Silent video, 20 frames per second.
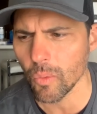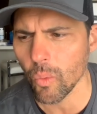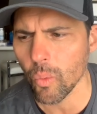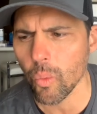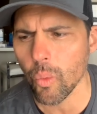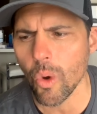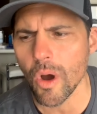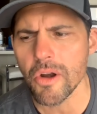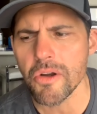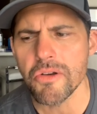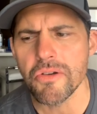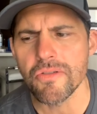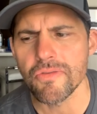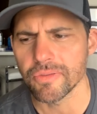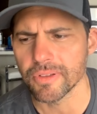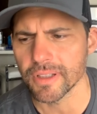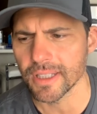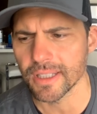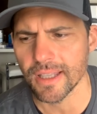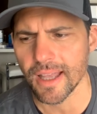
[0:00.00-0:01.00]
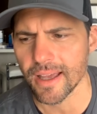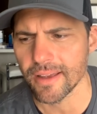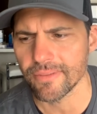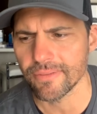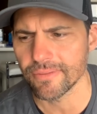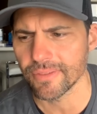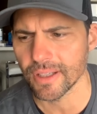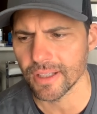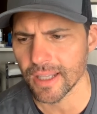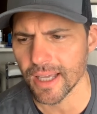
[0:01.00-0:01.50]
wonderfully
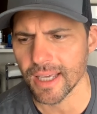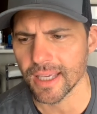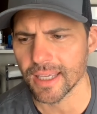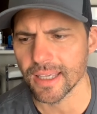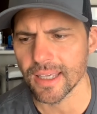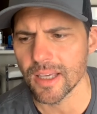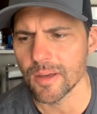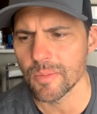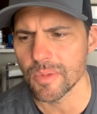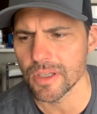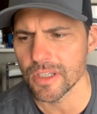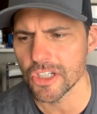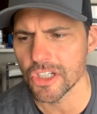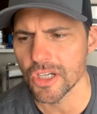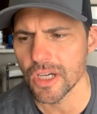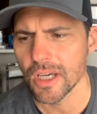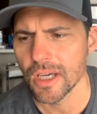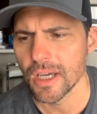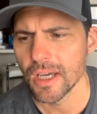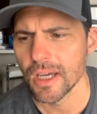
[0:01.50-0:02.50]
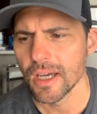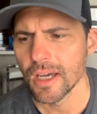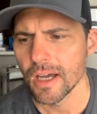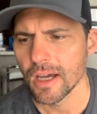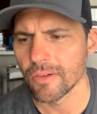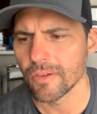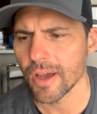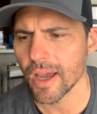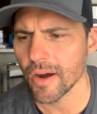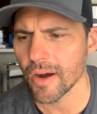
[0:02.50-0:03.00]
lifelike image
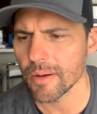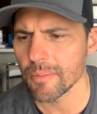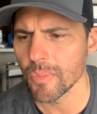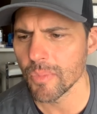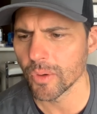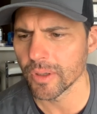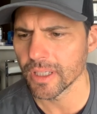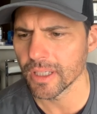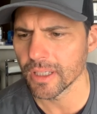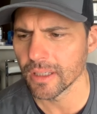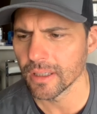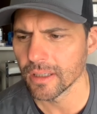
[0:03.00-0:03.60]
of Harimony,